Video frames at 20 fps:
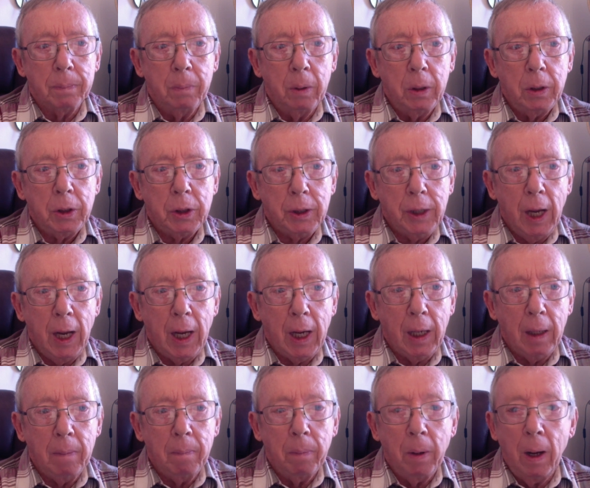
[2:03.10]
much
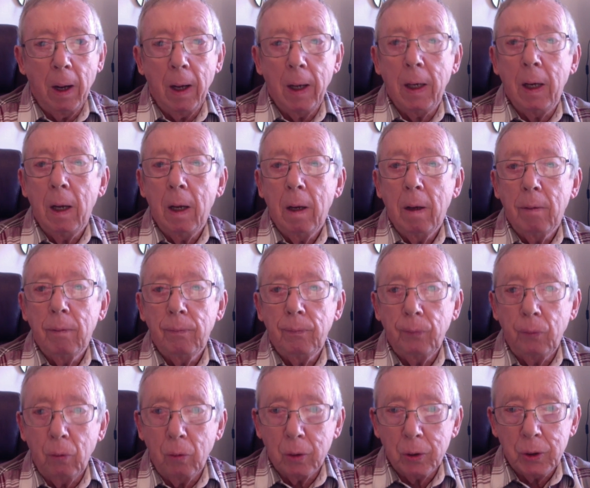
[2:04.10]
gain by
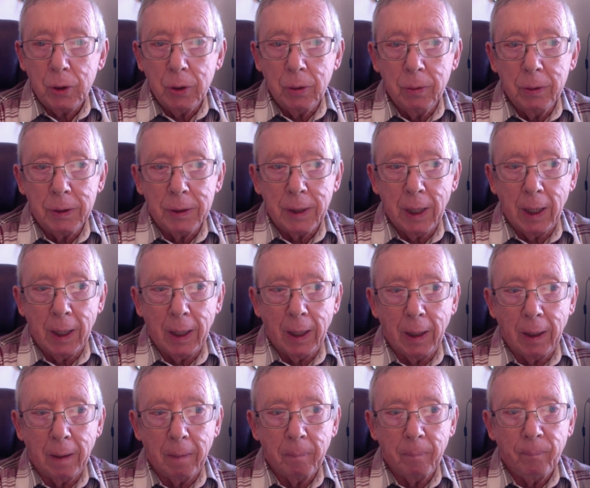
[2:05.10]
fortune
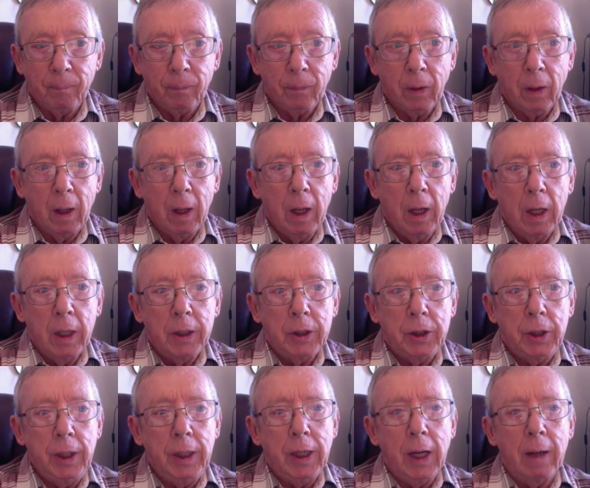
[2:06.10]
telling.
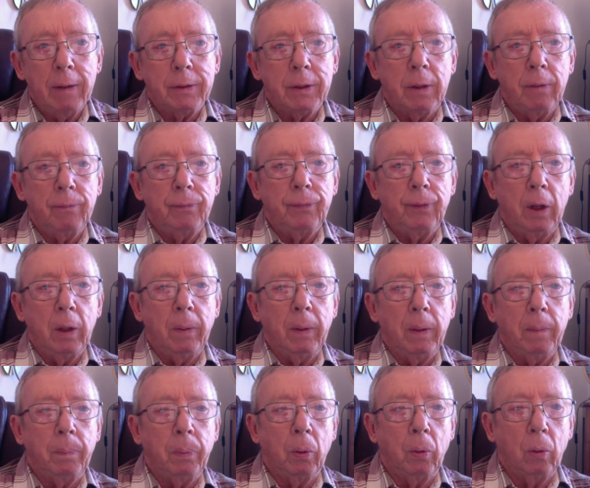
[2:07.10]
She kept on
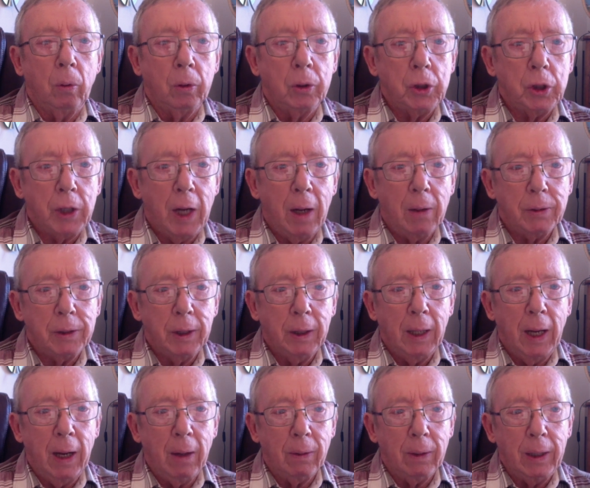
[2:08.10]
following Paul, shouting
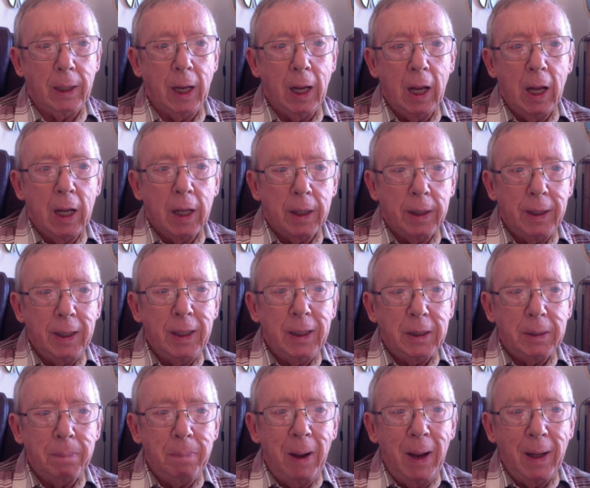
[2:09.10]
loudly,
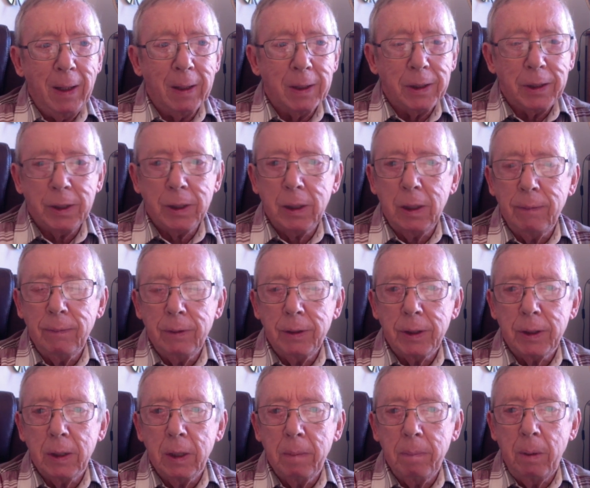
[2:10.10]
These men are
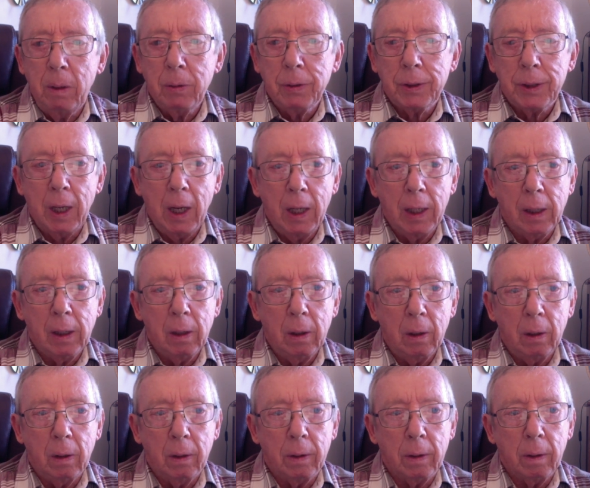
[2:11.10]
servants of the Most High
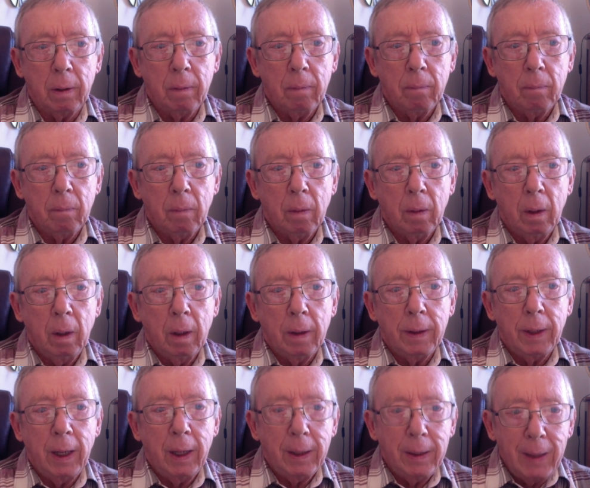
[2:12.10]
God.
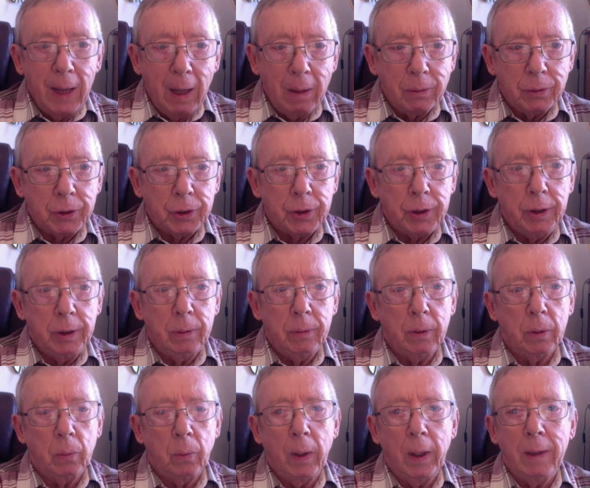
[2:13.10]
They announce to you
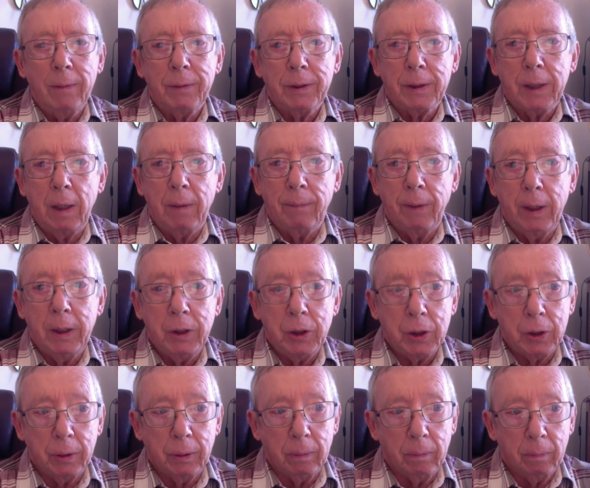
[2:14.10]
the way of
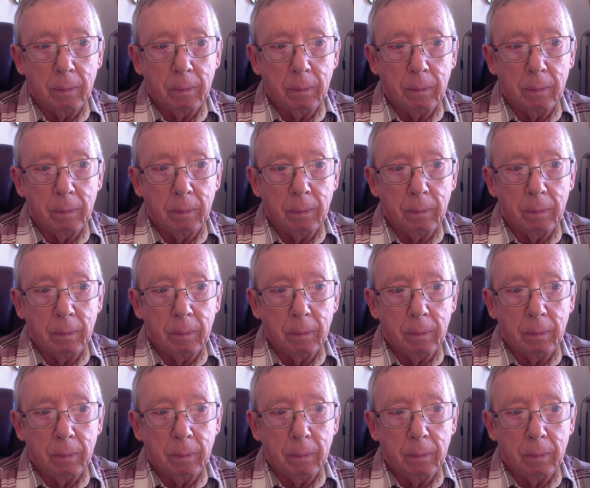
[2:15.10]
salvation.